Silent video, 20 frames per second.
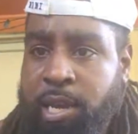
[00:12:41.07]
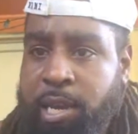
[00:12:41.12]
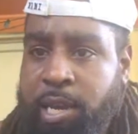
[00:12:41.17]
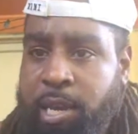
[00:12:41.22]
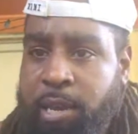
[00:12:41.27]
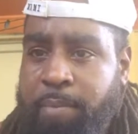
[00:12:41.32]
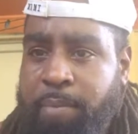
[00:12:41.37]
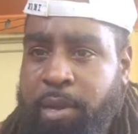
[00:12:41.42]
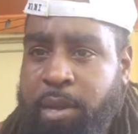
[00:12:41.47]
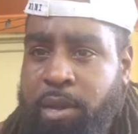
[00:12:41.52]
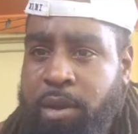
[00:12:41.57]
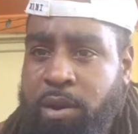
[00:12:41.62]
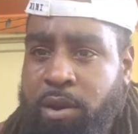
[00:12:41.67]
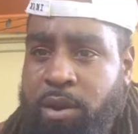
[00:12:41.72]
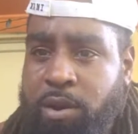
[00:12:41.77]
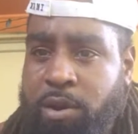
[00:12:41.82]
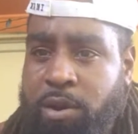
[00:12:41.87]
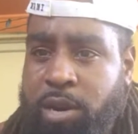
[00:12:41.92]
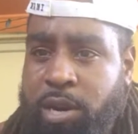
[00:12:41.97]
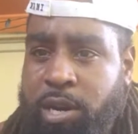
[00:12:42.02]
keep it
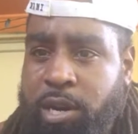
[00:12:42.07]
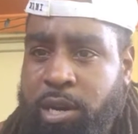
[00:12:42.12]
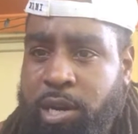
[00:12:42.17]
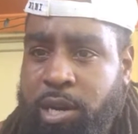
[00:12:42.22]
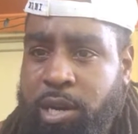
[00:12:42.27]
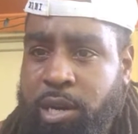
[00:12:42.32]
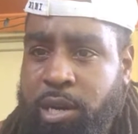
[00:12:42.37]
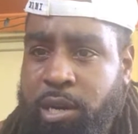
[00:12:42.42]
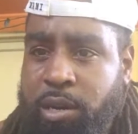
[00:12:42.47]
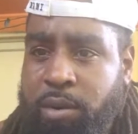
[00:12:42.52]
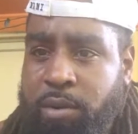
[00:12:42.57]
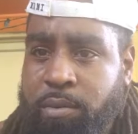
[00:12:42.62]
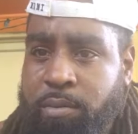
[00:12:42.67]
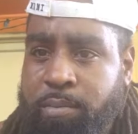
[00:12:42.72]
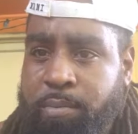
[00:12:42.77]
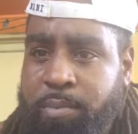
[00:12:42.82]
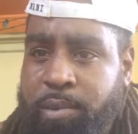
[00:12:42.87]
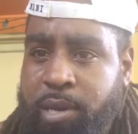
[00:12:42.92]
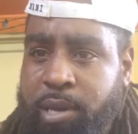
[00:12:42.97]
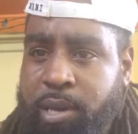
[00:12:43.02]
going a little
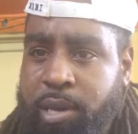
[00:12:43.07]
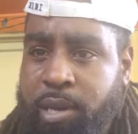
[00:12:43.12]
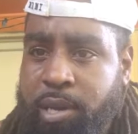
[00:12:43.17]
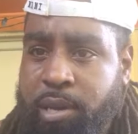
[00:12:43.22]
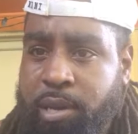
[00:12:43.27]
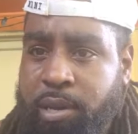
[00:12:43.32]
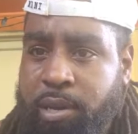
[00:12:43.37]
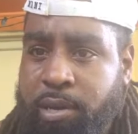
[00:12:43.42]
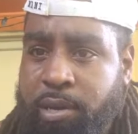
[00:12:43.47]
bit.